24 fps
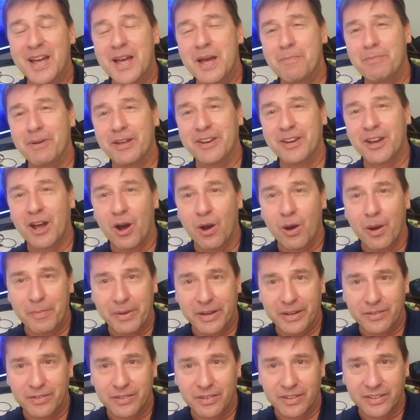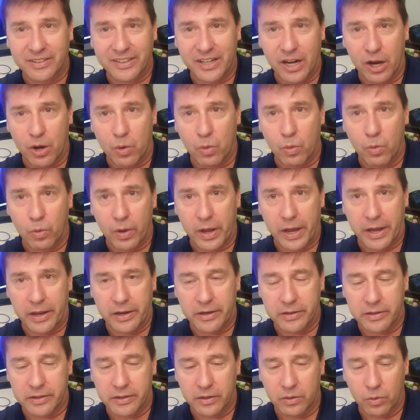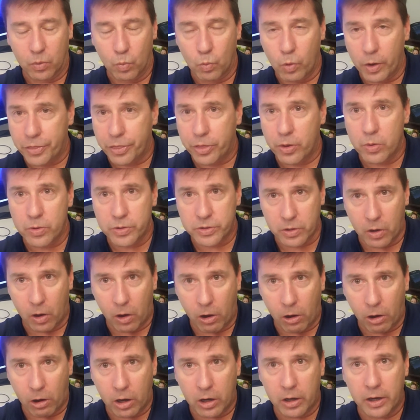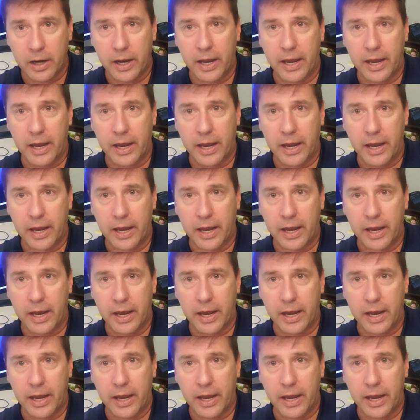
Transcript: But no, and what those are,